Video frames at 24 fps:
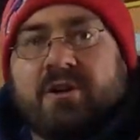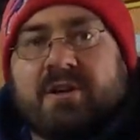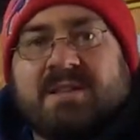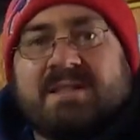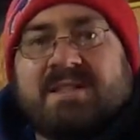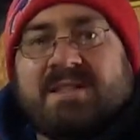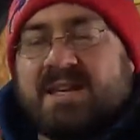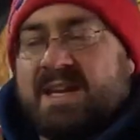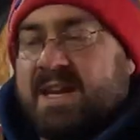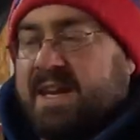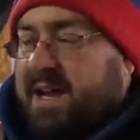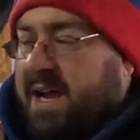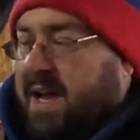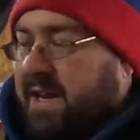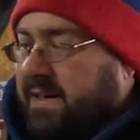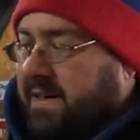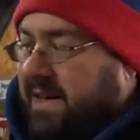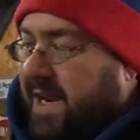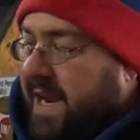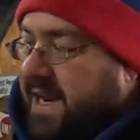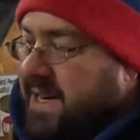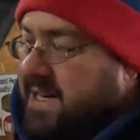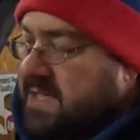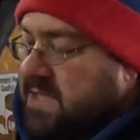can see a
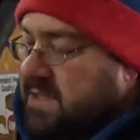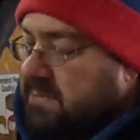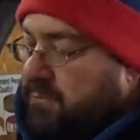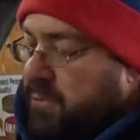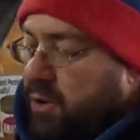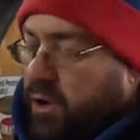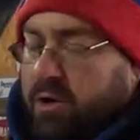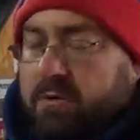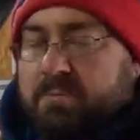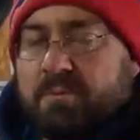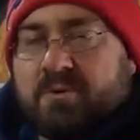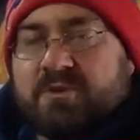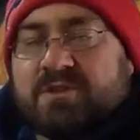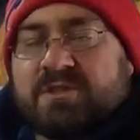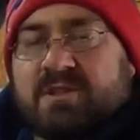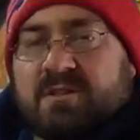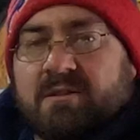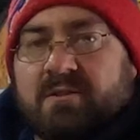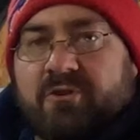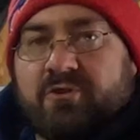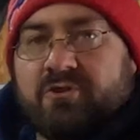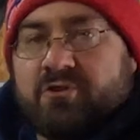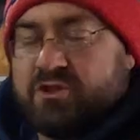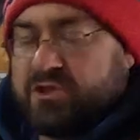nice mobile
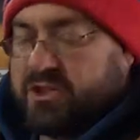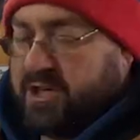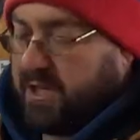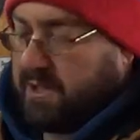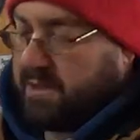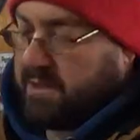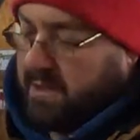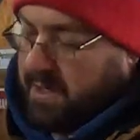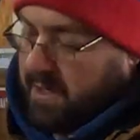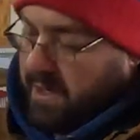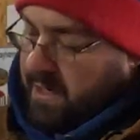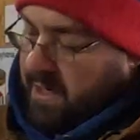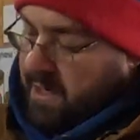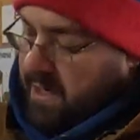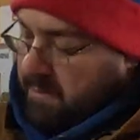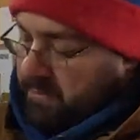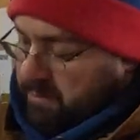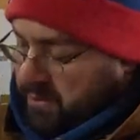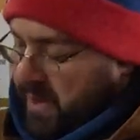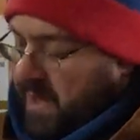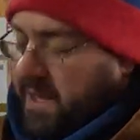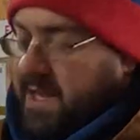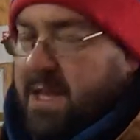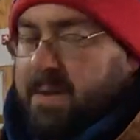solution,
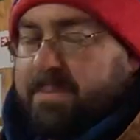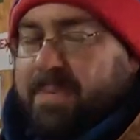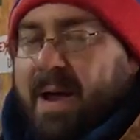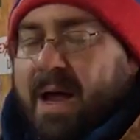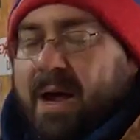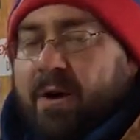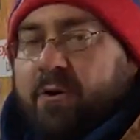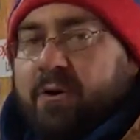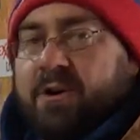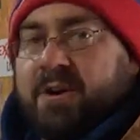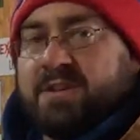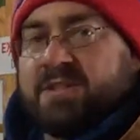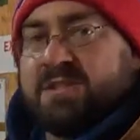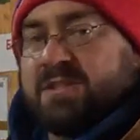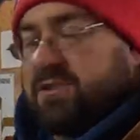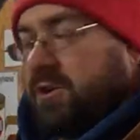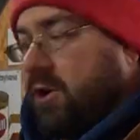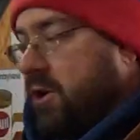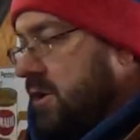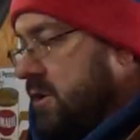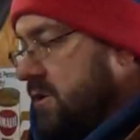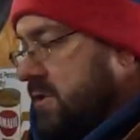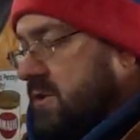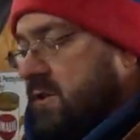plenty of power to
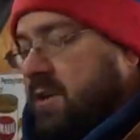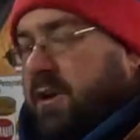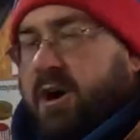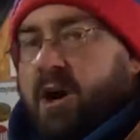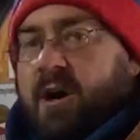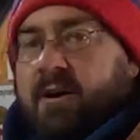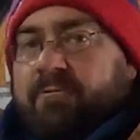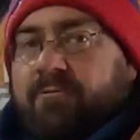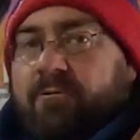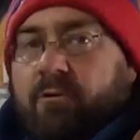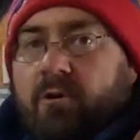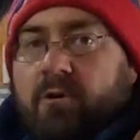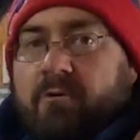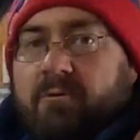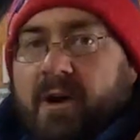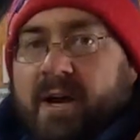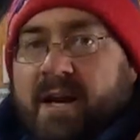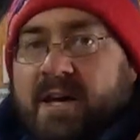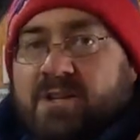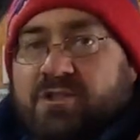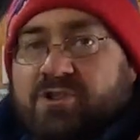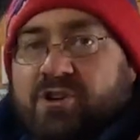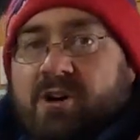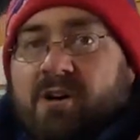start our Ford
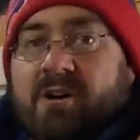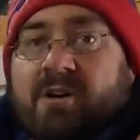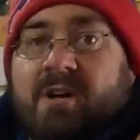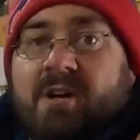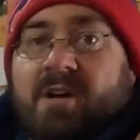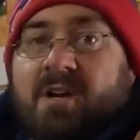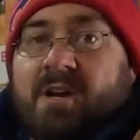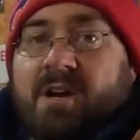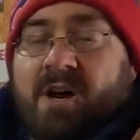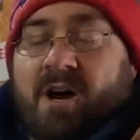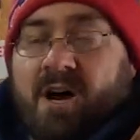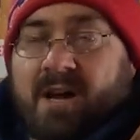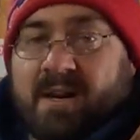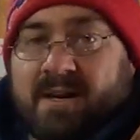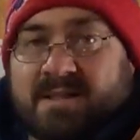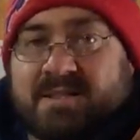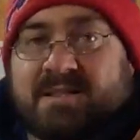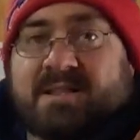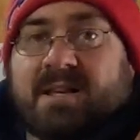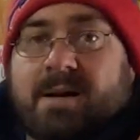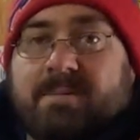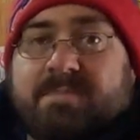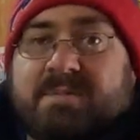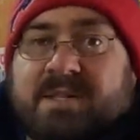Ranger on a
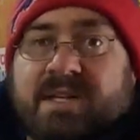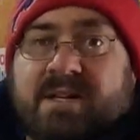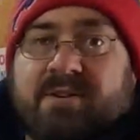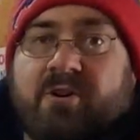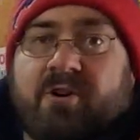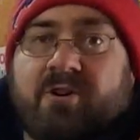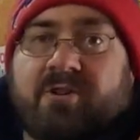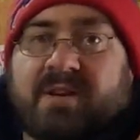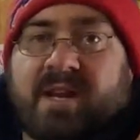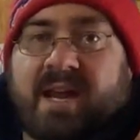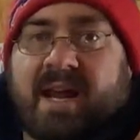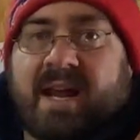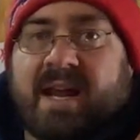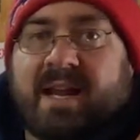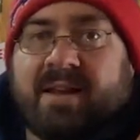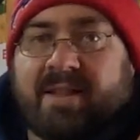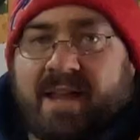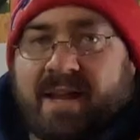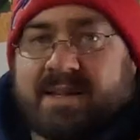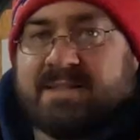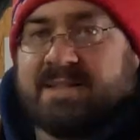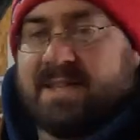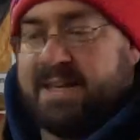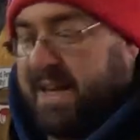sub-zero day like